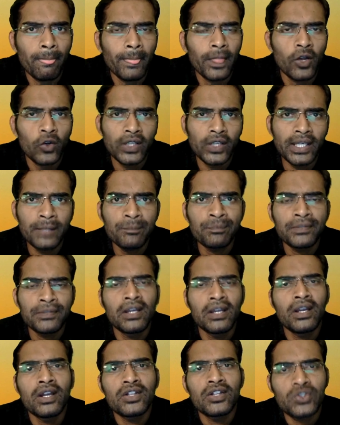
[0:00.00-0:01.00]
Okay,
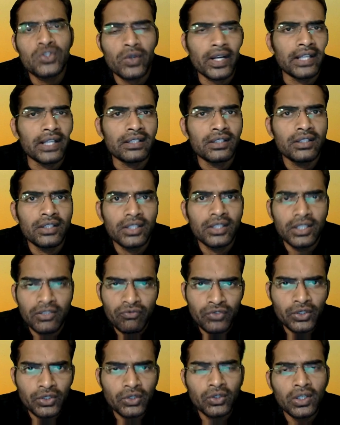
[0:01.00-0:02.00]
so right,
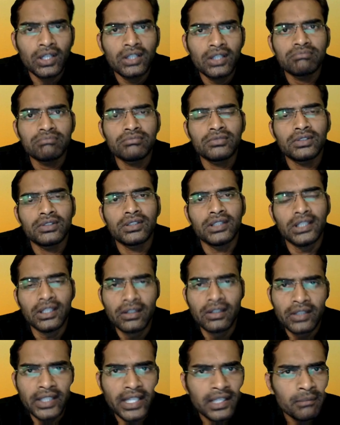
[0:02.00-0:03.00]
if you are
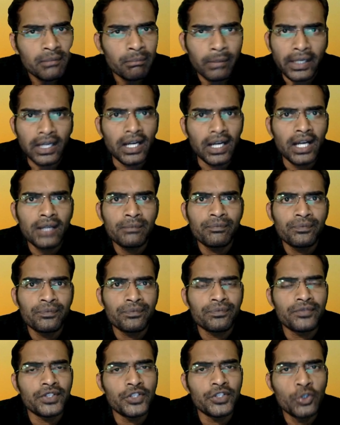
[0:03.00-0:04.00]
learning Pega,
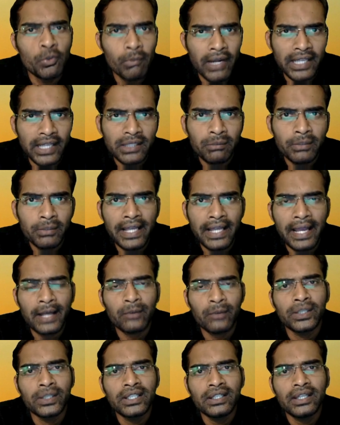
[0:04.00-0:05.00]
you might be
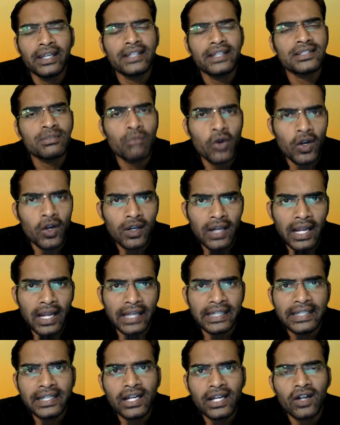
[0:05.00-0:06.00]
having a small
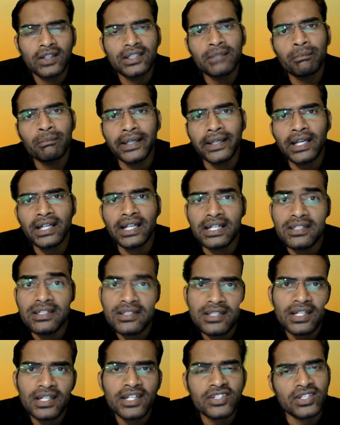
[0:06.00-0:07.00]
idea on the Pega
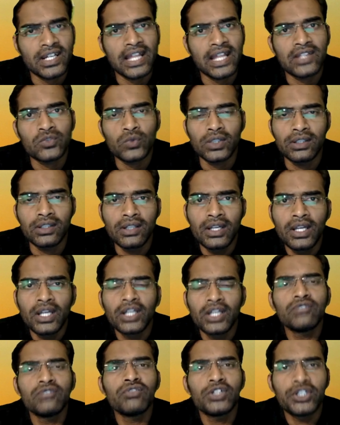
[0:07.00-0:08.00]
constellation as well.
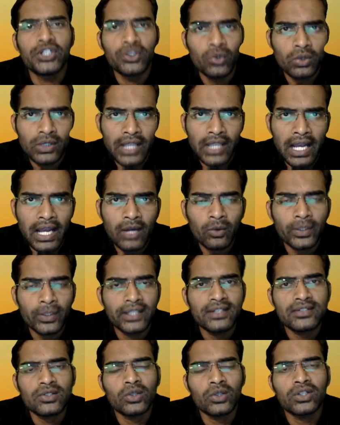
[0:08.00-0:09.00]
If you don't have
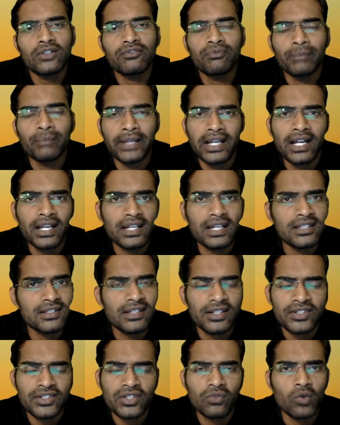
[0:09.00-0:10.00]
any sort of Pega
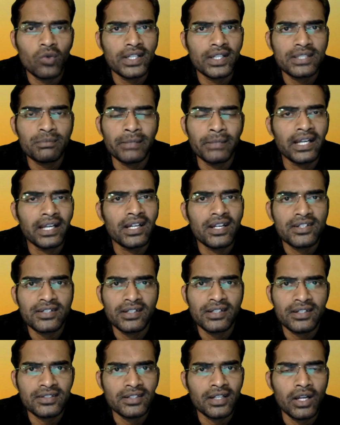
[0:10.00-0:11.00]
constellation, what is Pega
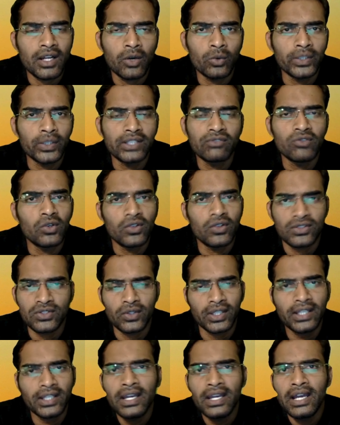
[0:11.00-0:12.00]
constellation, how it works,
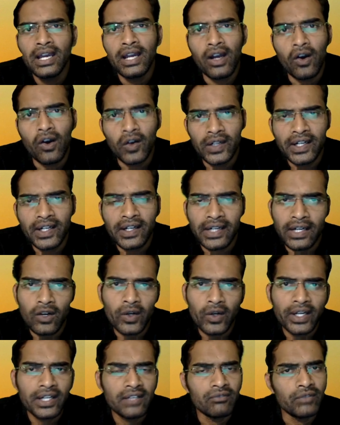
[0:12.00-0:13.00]
okay, I already
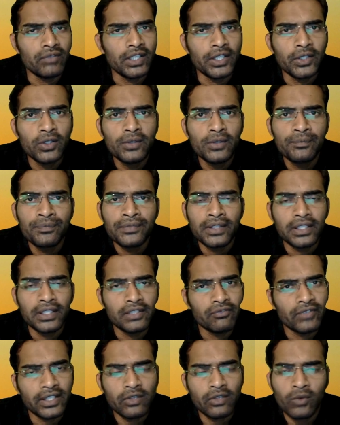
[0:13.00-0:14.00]
recorded a video.
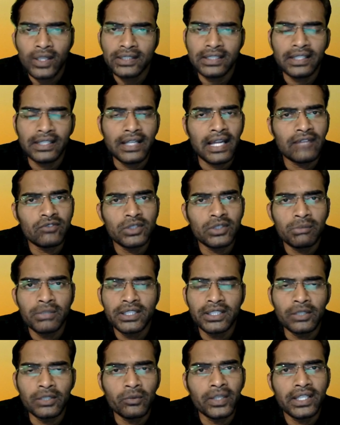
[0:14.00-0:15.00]
If required, then I will be
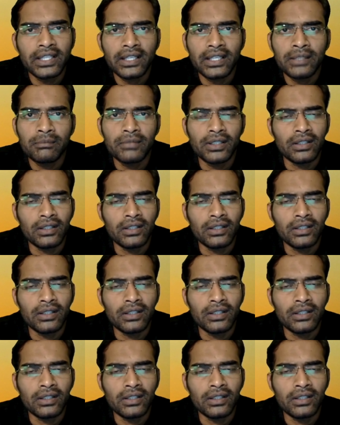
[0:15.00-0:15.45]
giving a